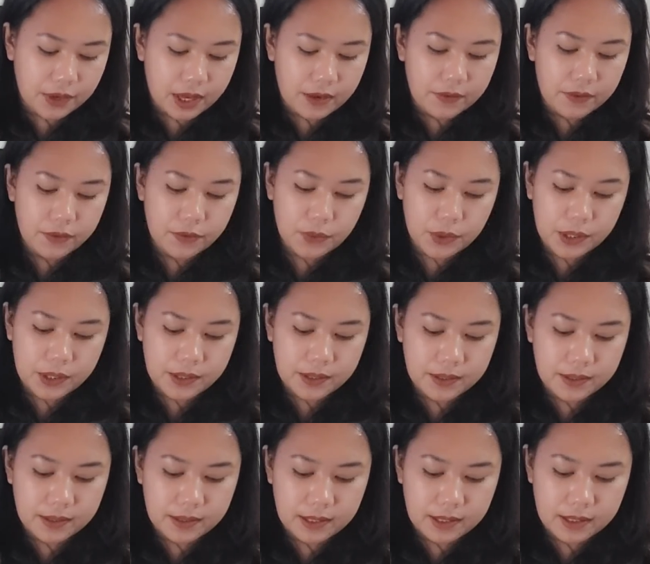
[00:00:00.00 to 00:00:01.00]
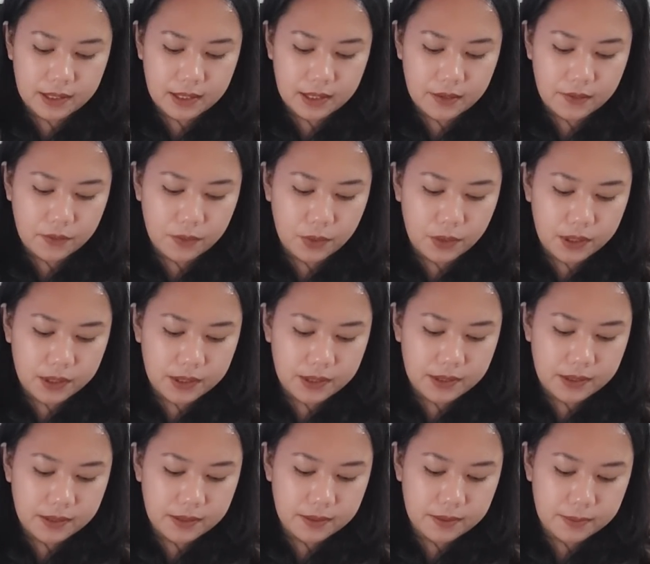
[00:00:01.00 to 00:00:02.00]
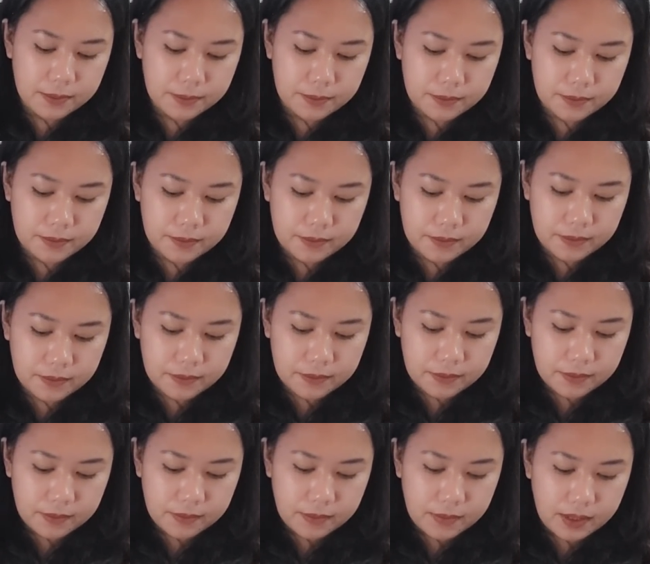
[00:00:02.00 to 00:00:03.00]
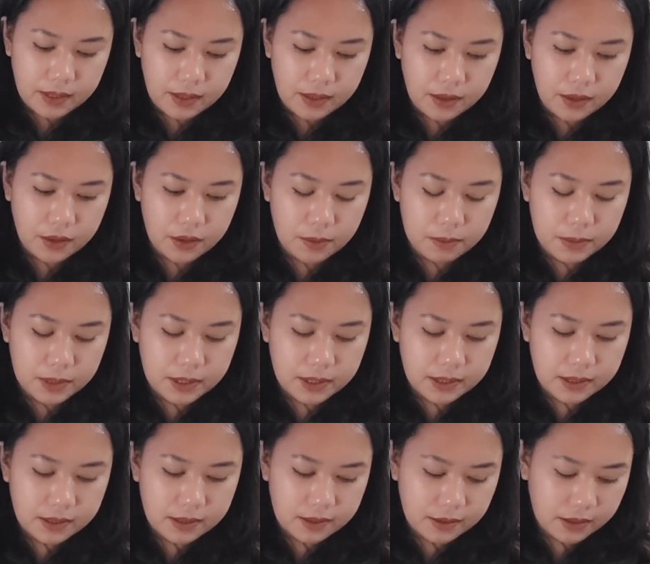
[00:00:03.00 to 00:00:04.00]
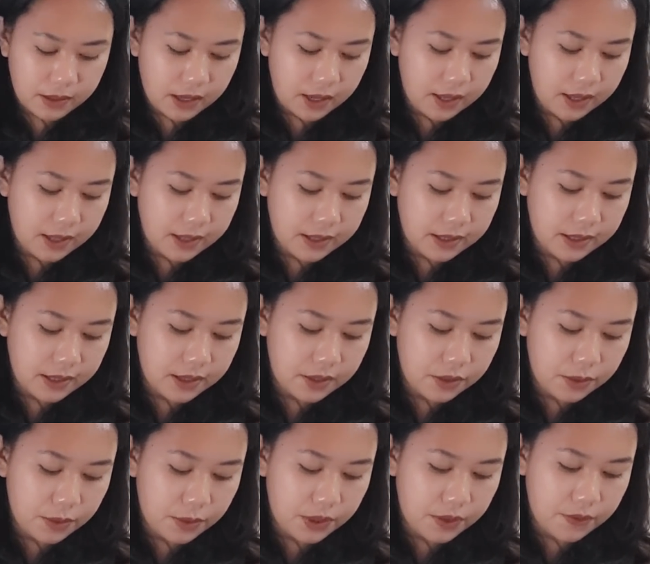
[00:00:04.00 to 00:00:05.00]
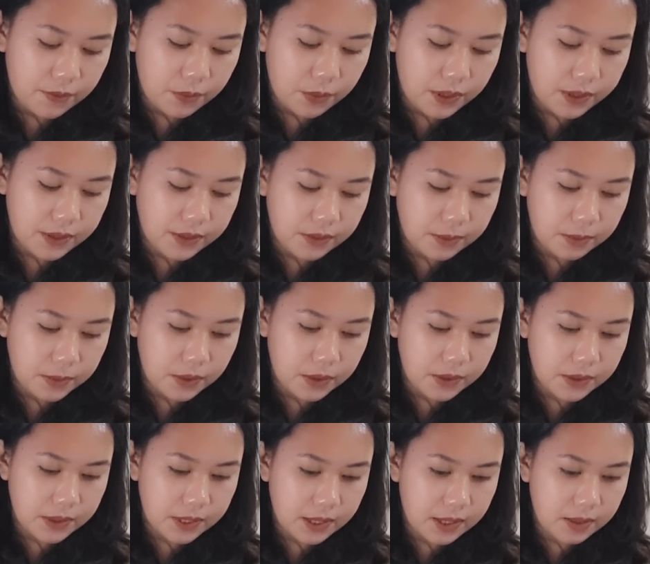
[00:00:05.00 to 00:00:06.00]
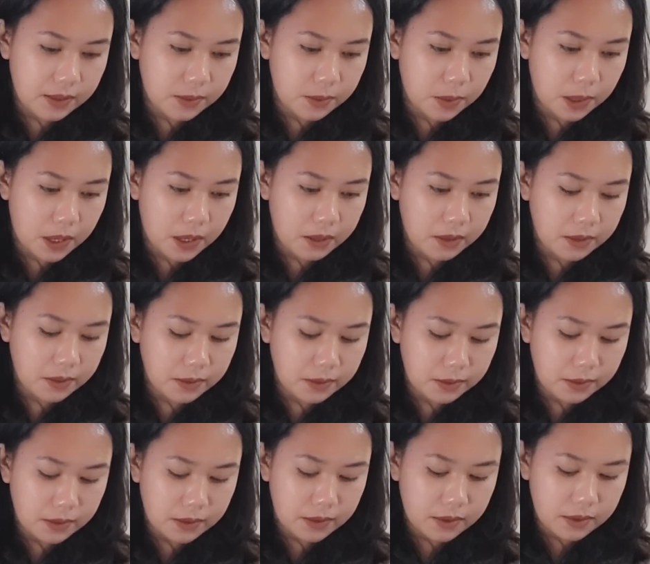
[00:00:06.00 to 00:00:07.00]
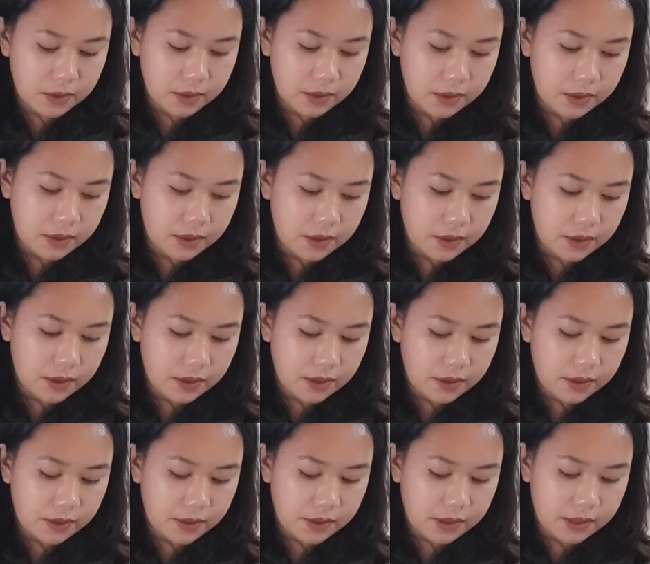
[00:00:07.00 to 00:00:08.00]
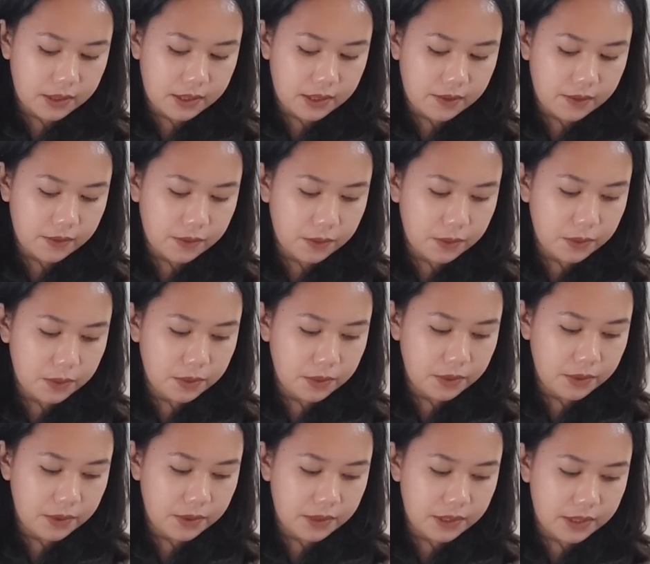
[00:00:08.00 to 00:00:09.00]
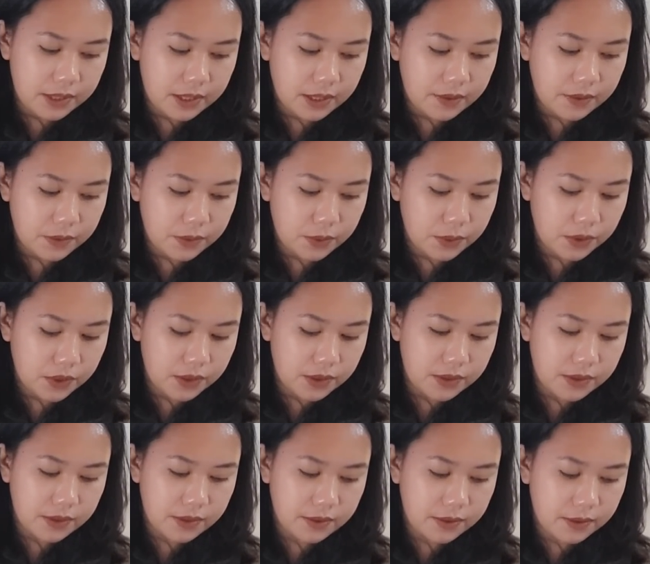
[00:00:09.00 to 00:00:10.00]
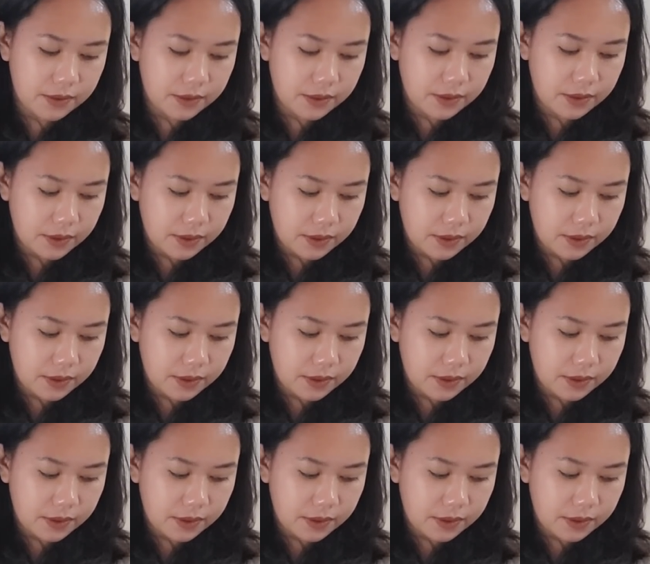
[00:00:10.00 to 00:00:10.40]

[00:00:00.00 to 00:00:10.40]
Five of Wands, the Ten of Wands, the Hermit. Okay, let's see the Three of Wands from your side as well. The Devil, the Ten of Swords.